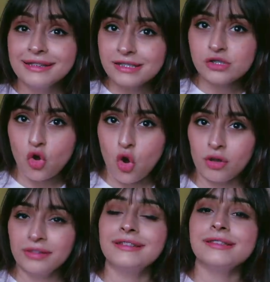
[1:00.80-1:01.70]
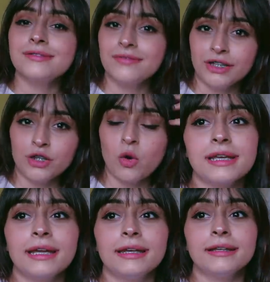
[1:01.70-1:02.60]
this haul, this video
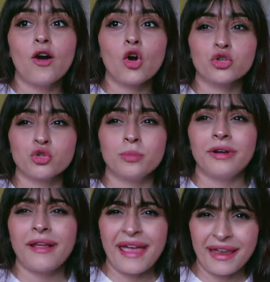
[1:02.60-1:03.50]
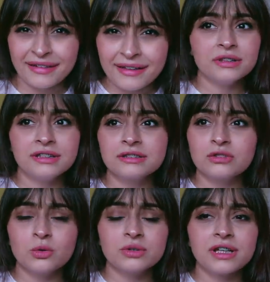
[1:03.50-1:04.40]
in October end. These
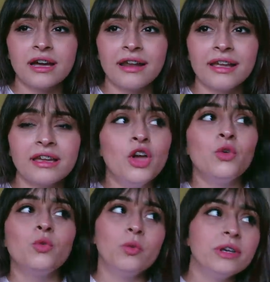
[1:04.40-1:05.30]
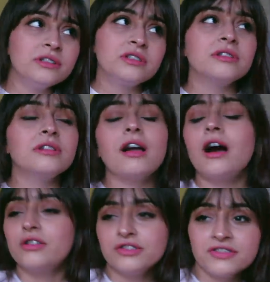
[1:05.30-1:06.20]
clothes are like winter
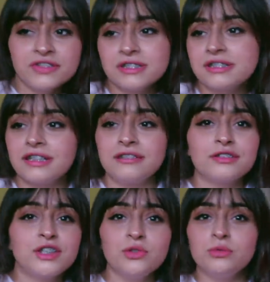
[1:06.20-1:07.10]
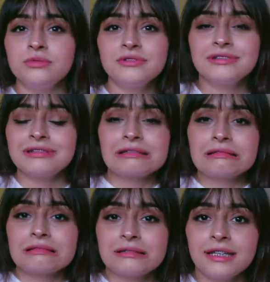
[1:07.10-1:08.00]
outfits and cute
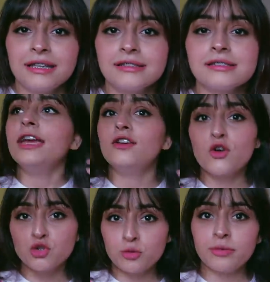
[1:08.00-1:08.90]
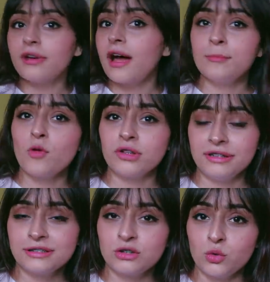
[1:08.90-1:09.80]
things. In October, I bought
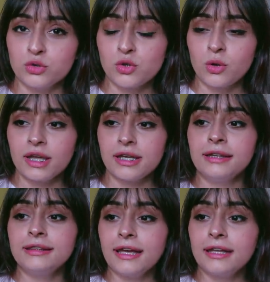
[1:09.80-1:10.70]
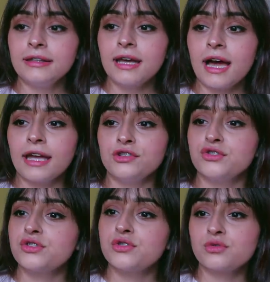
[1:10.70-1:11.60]
these clothes, okay, and then I
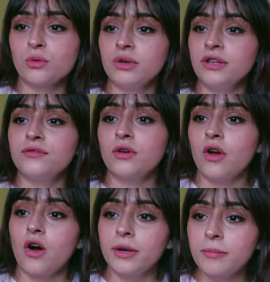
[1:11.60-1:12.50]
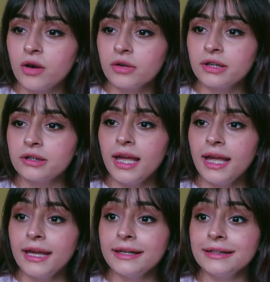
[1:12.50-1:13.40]
just totally forgot about it,
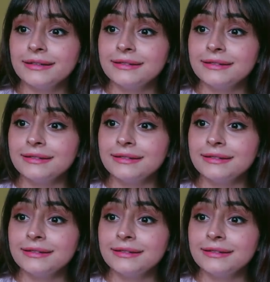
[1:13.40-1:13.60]
and